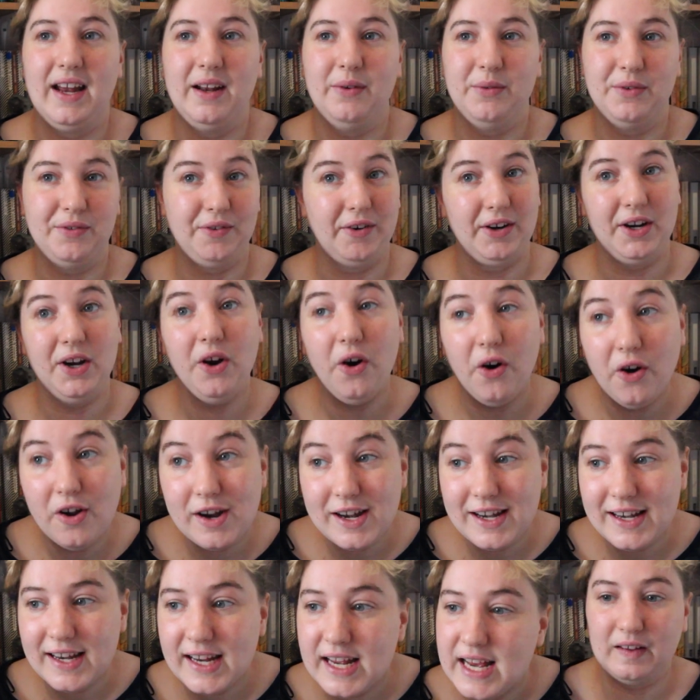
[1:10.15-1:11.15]
and it was very
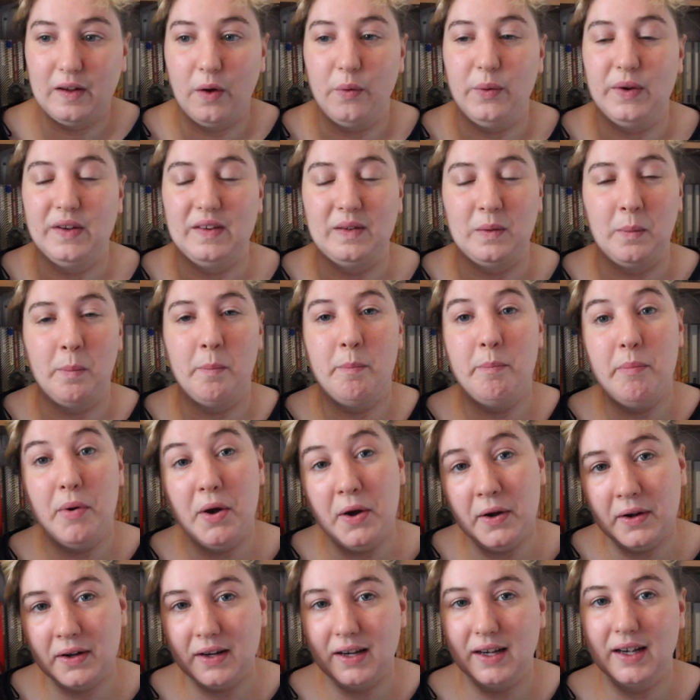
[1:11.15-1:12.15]
hot so was the
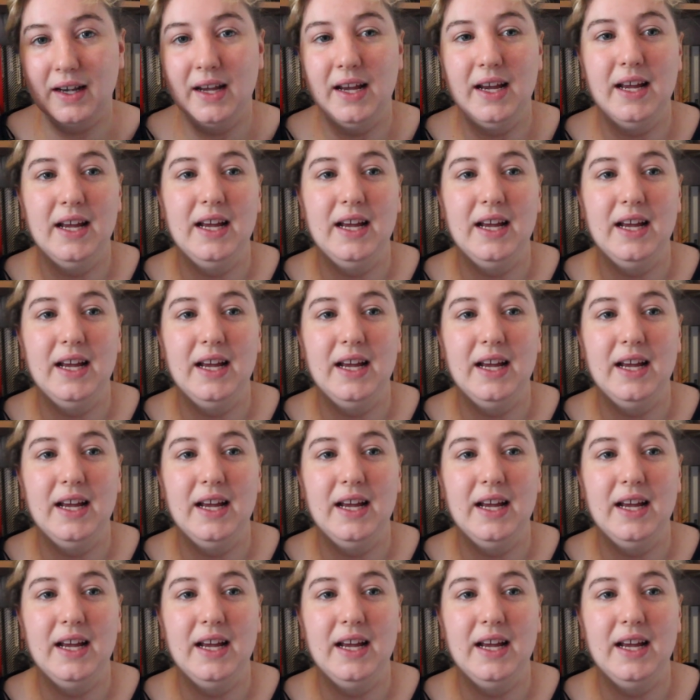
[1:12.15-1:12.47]
book